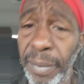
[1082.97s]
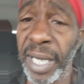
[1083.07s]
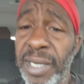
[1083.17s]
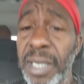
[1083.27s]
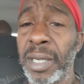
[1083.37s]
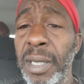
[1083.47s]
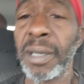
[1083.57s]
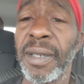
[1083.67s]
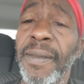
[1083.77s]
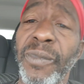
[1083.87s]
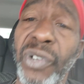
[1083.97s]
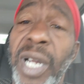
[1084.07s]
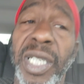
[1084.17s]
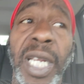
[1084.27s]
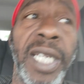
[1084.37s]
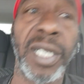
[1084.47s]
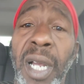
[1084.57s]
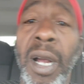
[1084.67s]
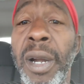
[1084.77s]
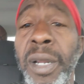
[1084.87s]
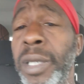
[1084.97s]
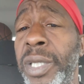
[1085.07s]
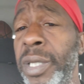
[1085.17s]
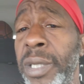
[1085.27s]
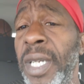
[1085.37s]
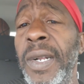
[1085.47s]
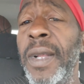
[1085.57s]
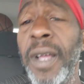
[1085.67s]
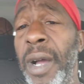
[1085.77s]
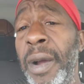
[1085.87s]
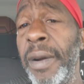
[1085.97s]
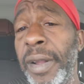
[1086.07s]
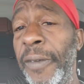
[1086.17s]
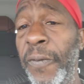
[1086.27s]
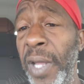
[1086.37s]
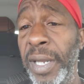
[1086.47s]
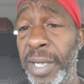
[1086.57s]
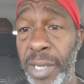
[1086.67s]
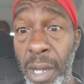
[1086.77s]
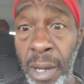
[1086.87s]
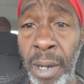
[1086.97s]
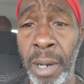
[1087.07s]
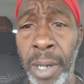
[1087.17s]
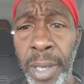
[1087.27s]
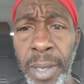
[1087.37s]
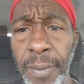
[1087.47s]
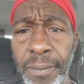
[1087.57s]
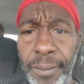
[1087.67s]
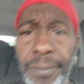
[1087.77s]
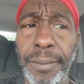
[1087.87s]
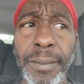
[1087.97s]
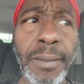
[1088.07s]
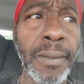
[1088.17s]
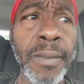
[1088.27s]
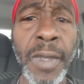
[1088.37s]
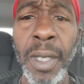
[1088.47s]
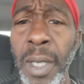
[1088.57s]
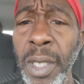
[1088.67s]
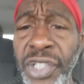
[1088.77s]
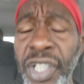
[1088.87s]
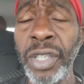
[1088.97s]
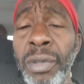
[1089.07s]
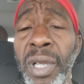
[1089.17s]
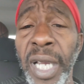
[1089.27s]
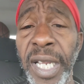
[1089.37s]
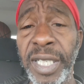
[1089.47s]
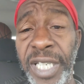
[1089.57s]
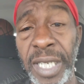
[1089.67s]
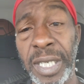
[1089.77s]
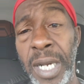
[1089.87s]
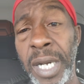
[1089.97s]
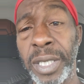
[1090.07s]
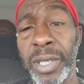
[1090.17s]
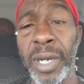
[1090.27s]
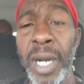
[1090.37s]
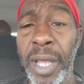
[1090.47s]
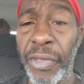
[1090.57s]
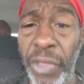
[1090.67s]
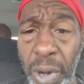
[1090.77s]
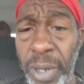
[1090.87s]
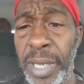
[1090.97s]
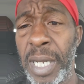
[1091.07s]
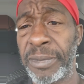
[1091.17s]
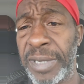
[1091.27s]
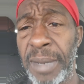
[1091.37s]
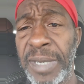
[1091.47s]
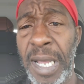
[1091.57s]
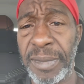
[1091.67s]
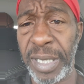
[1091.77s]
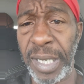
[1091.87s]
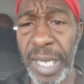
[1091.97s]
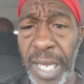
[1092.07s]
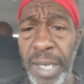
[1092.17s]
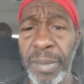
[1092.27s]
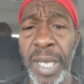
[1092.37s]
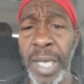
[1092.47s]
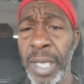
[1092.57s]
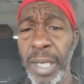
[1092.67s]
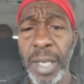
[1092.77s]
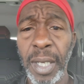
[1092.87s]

basis, trying to change a hundred to hundred and fifty is hard. Shit, you lucky to change a hundred to hundred and thirty sometimes in the game, man.